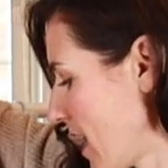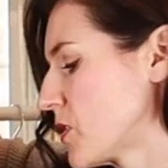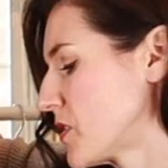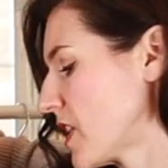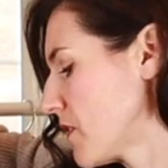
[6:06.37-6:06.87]

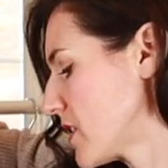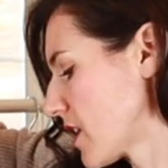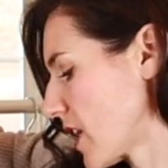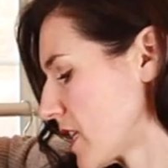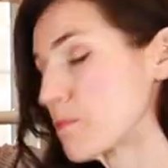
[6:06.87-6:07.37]
So Save the
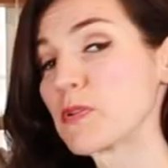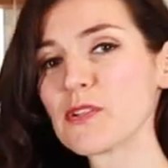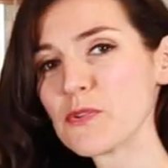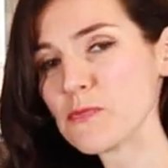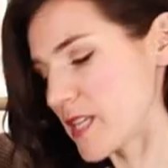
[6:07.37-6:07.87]
Duck has
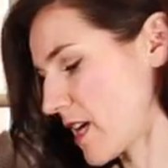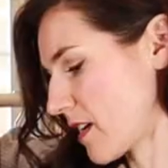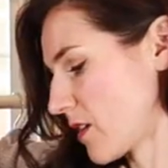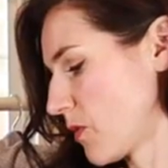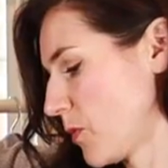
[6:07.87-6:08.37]

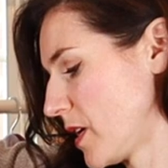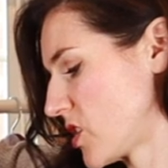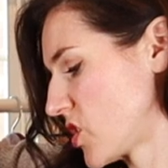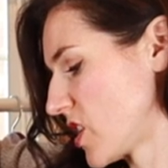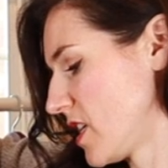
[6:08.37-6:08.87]
Plumtech,
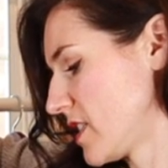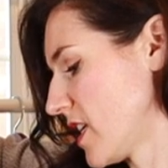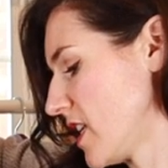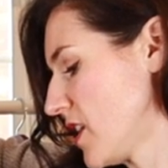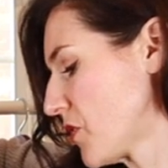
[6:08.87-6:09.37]
which is
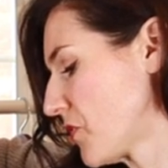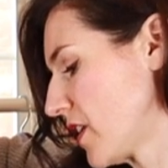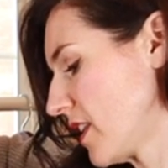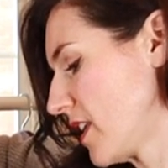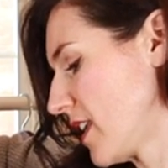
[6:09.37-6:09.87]
an
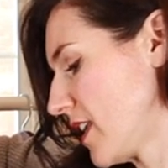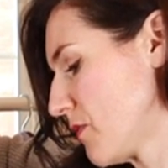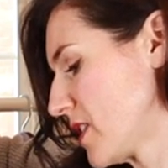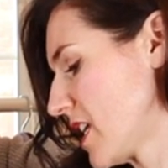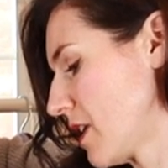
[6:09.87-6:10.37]
eco-friendly,
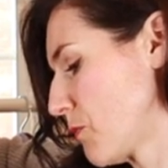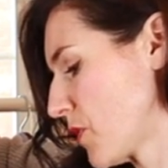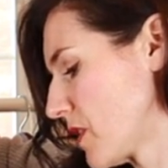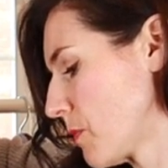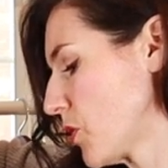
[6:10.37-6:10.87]
heat-retaining,
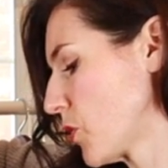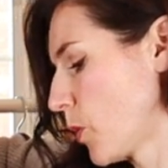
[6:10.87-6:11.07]
breathable,